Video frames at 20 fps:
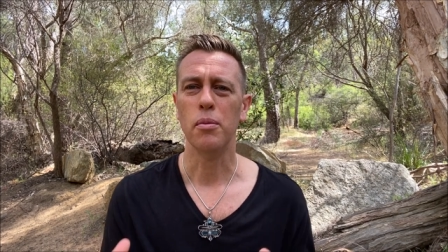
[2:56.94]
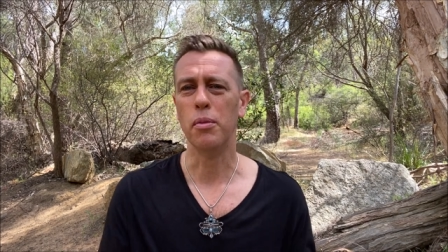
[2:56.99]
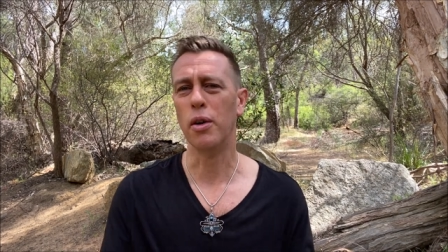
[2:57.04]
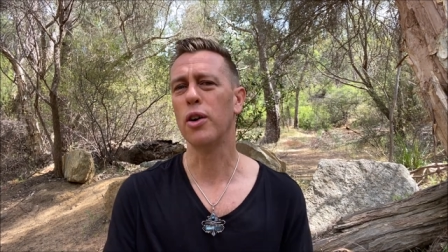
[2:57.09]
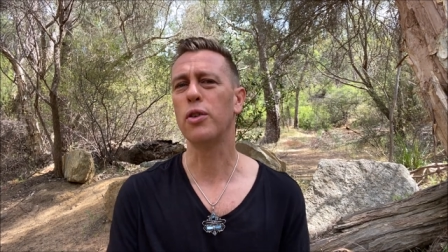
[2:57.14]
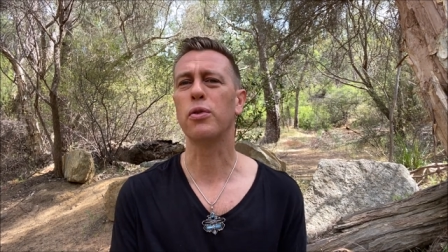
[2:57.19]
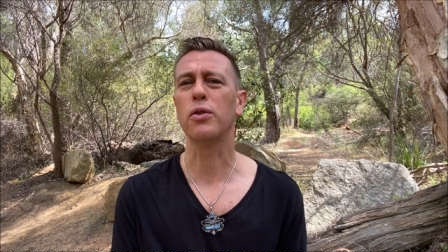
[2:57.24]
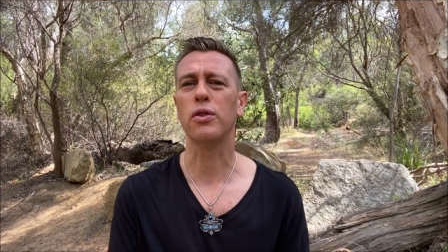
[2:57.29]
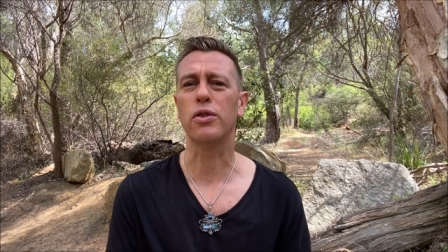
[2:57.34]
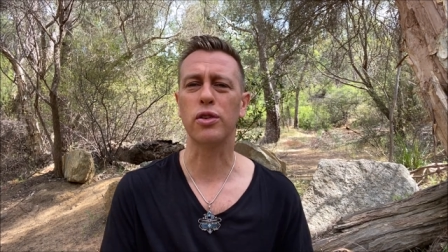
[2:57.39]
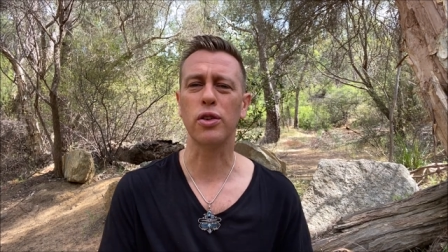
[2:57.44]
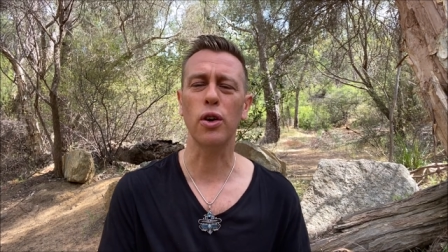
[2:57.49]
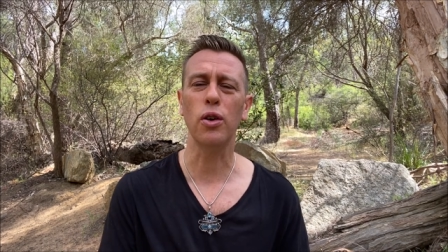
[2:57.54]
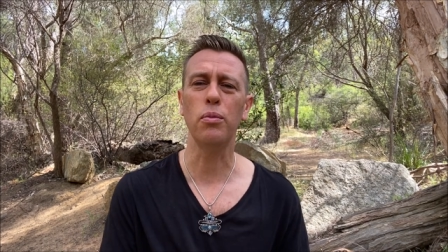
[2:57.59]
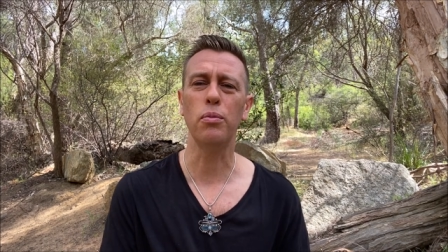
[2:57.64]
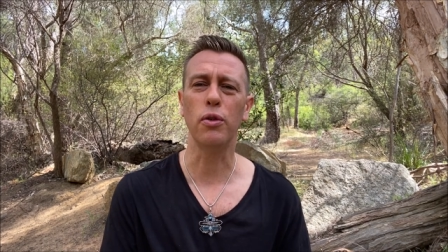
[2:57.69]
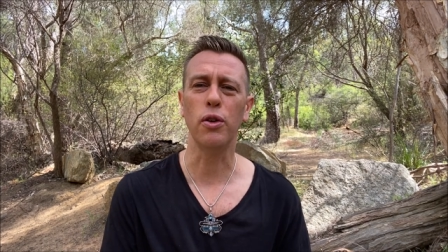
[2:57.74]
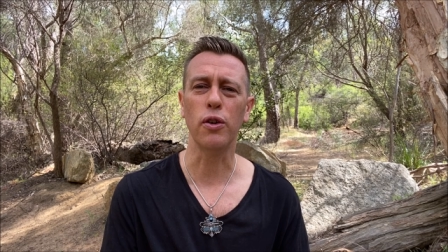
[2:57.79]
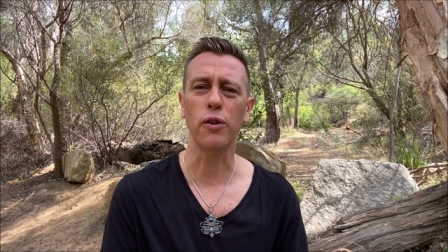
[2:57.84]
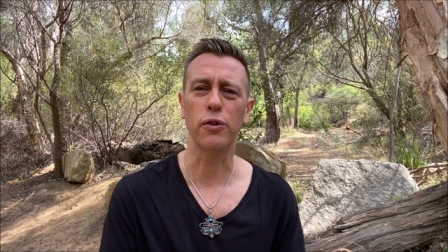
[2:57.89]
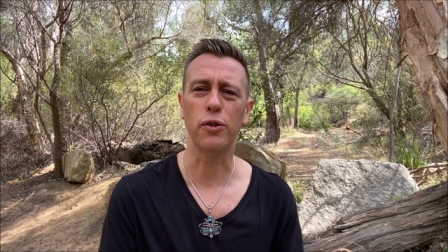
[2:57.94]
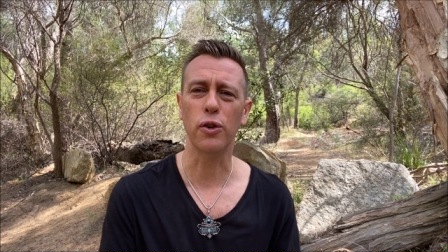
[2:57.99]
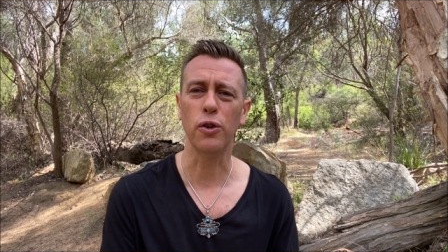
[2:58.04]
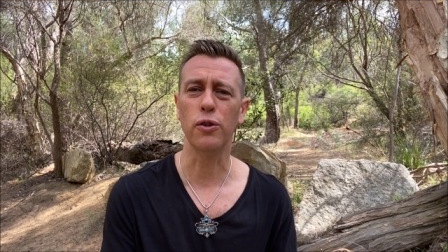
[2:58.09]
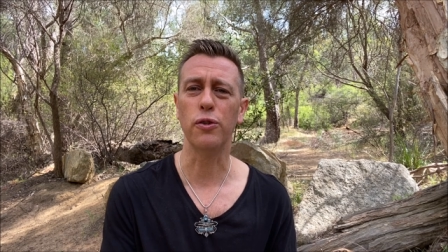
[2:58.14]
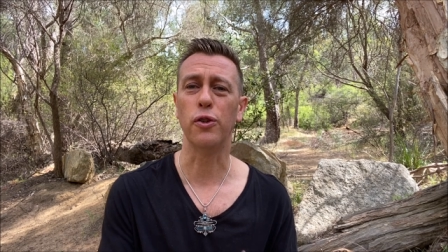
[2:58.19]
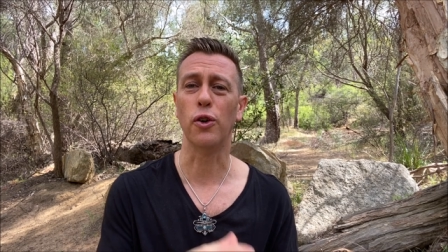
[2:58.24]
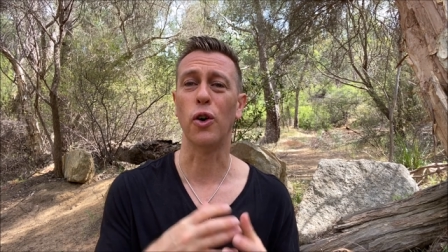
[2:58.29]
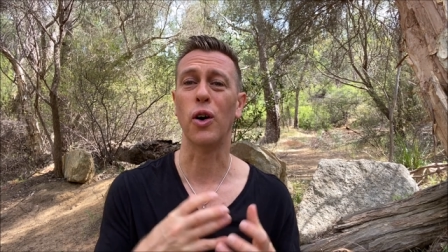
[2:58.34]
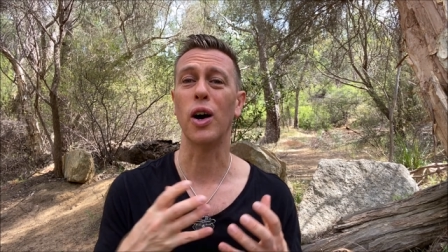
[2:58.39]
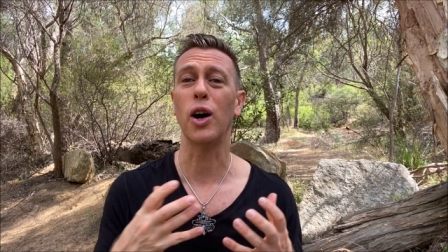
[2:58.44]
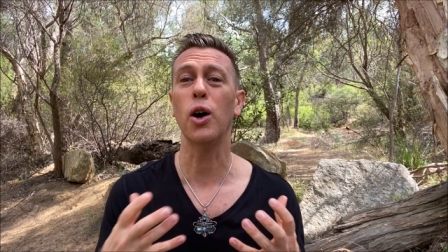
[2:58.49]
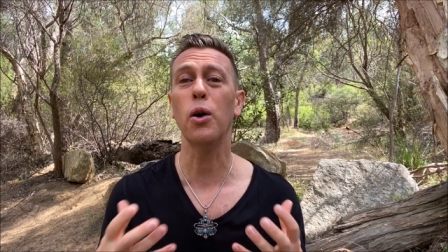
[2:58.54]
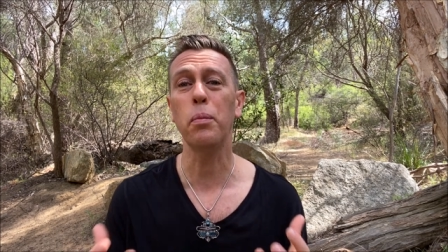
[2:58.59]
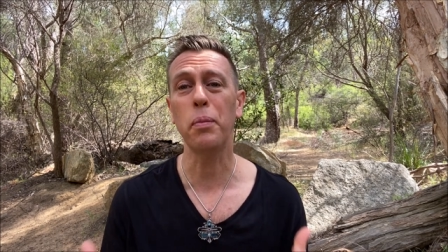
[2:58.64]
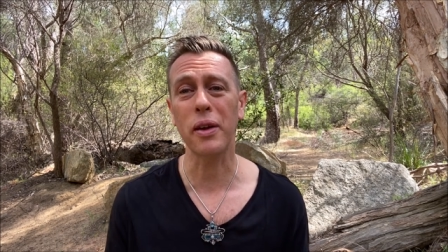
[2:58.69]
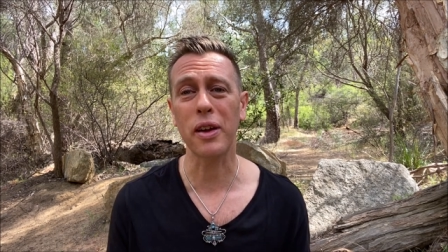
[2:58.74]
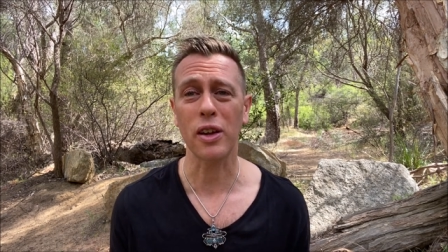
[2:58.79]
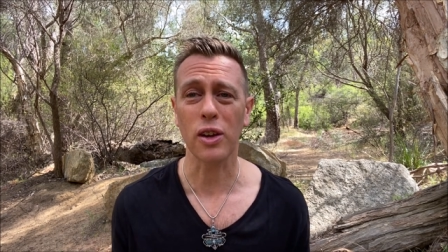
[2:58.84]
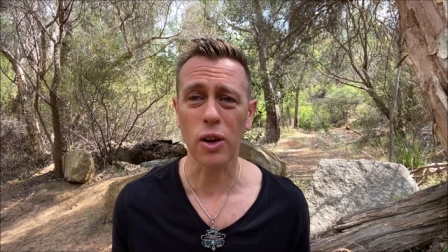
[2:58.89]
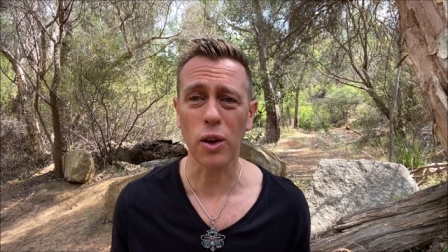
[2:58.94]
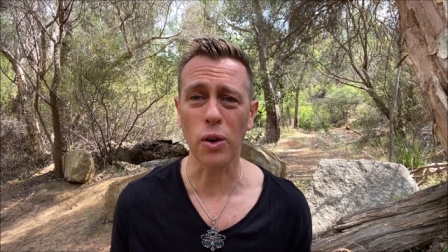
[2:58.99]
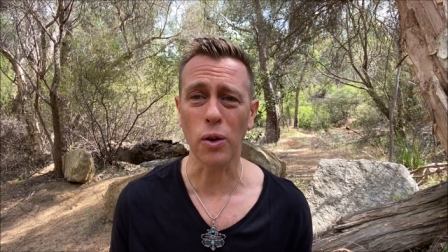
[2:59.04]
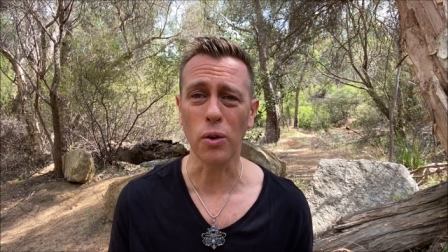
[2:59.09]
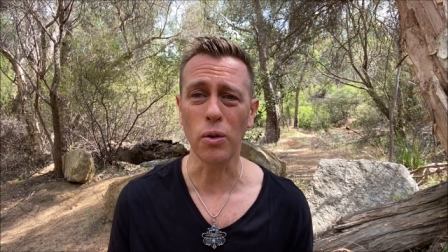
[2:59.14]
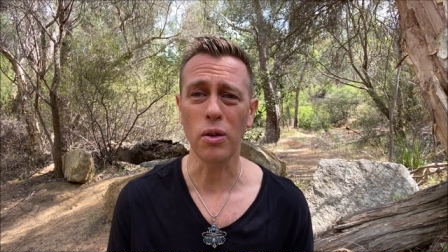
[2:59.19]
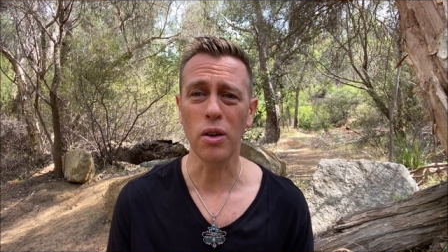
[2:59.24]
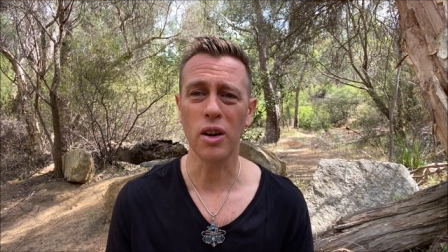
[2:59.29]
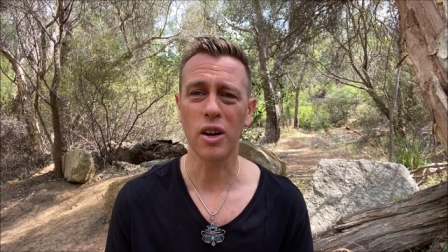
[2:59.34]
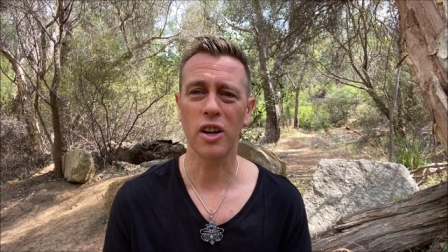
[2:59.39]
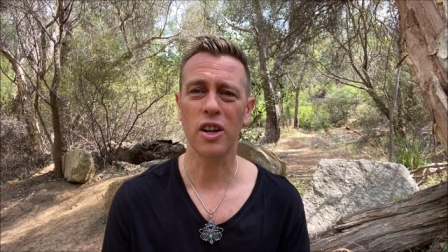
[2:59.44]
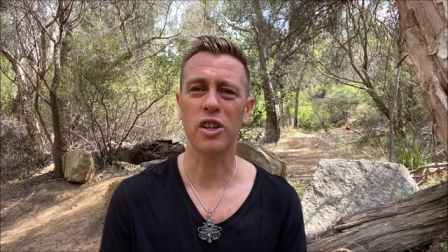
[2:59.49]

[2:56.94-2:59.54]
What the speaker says: Myrtle is so beautiful for helping you